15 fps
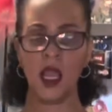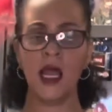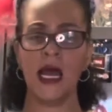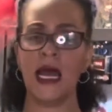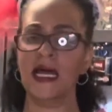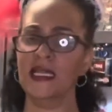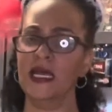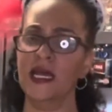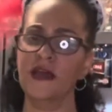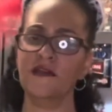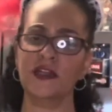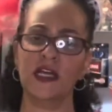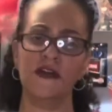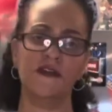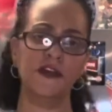And
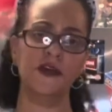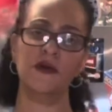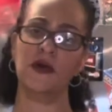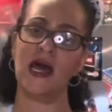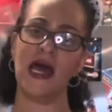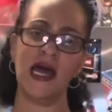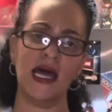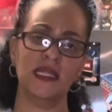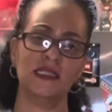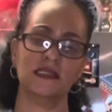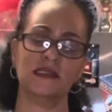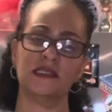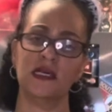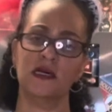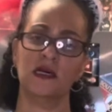even if you added
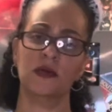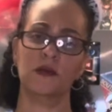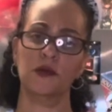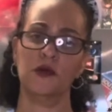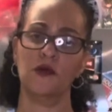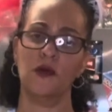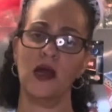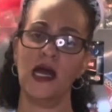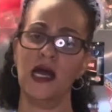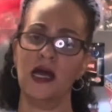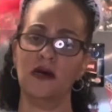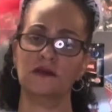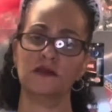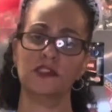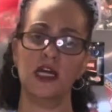some
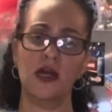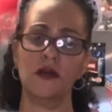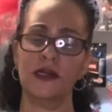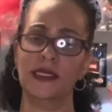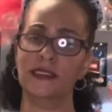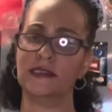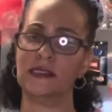ground turkey,